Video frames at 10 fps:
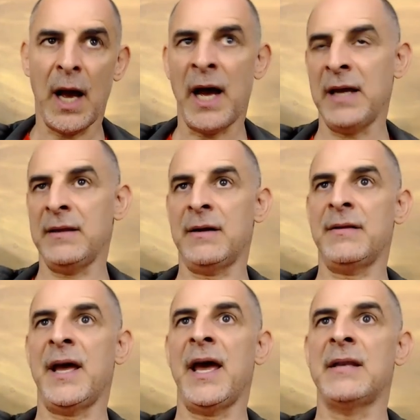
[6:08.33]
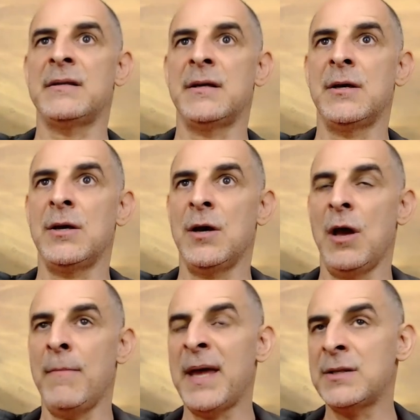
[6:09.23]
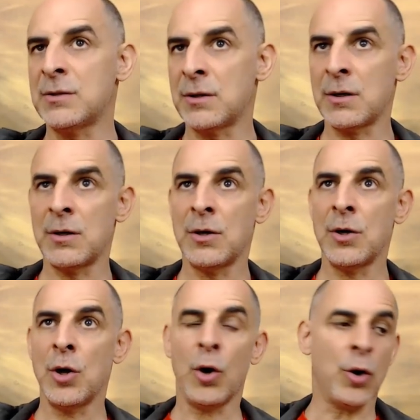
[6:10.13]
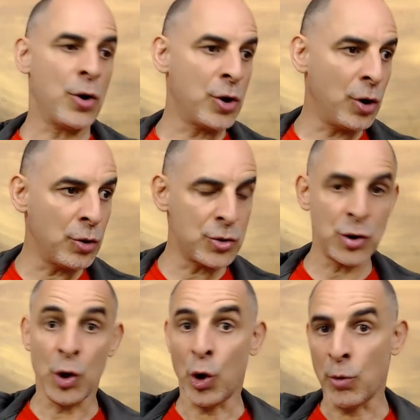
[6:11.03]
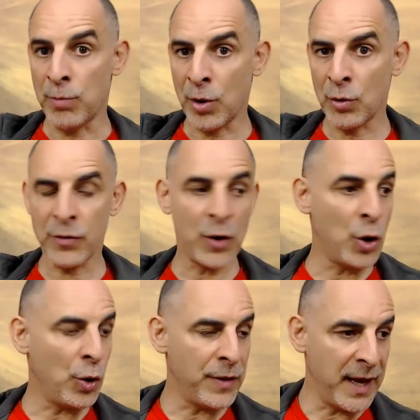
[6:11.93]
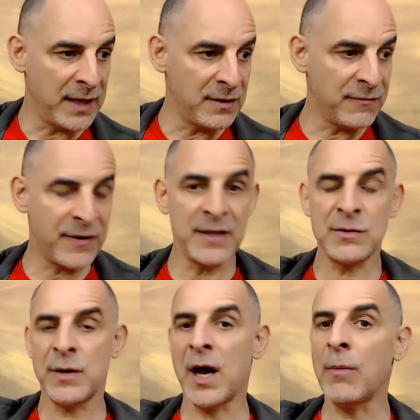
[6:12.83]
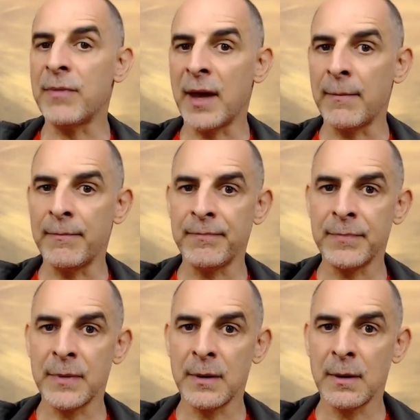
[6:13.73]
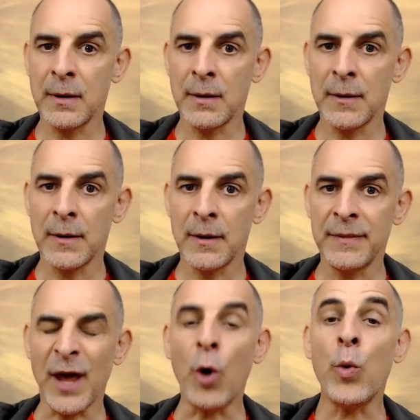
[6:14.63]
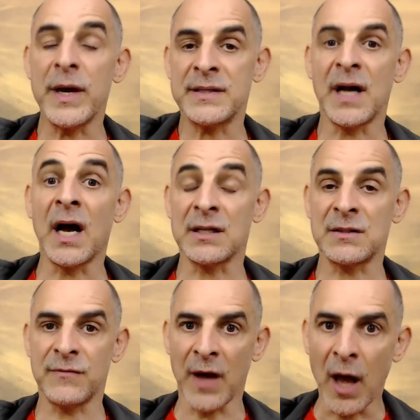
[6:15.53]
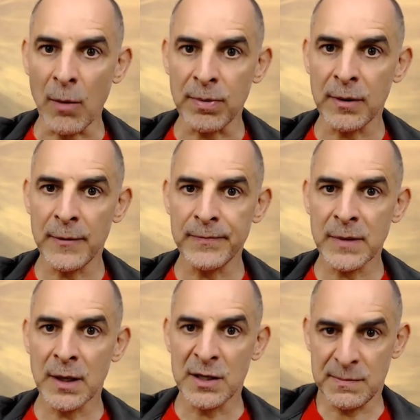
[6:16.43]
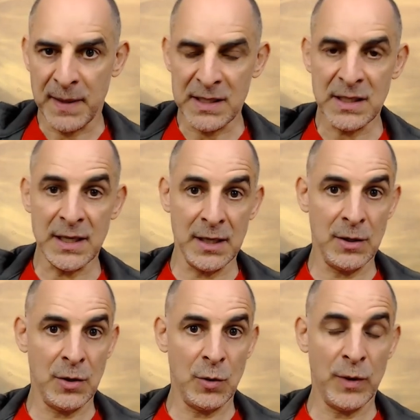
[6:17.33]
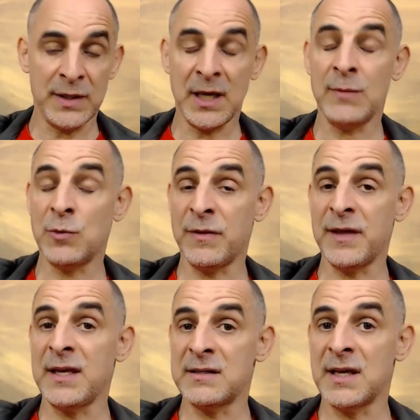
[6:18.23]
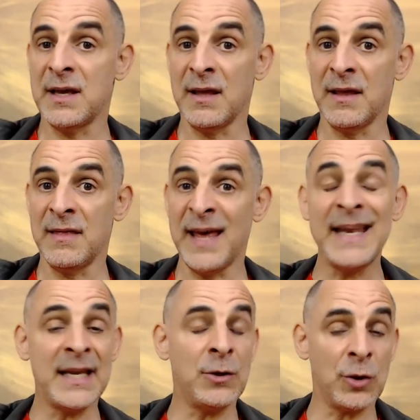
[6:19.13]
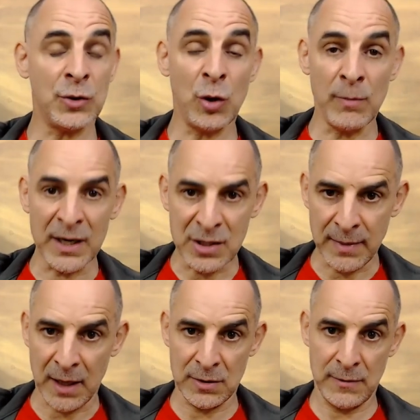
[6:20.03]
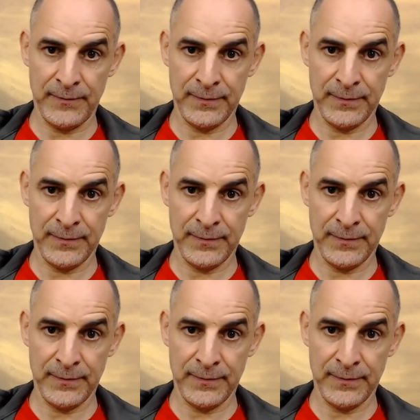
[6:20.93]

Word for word: Either they had a mentor or a coach or both, or they had friends who helped them. They always asked for help, especially when it came to things they did not know much about.